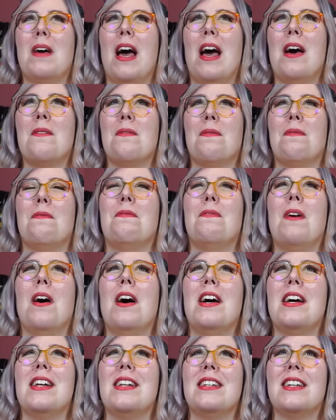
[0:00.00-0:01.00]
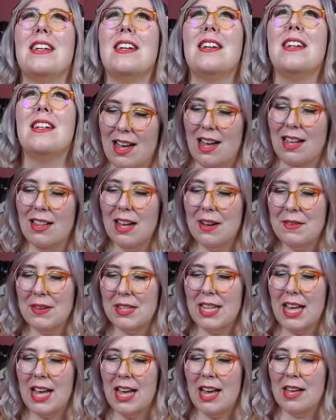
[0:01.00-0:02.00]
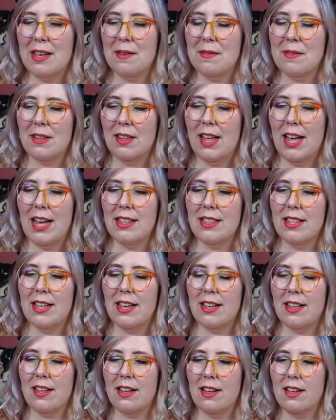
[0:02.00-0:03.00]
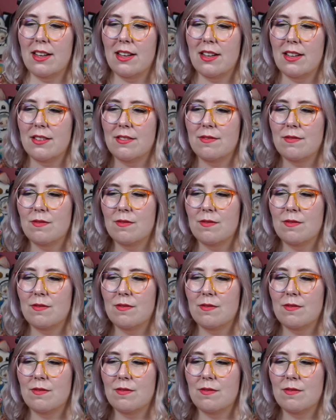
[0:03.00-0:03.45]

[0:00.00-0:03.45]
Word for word: have fun. Along with that, I am glad that uh,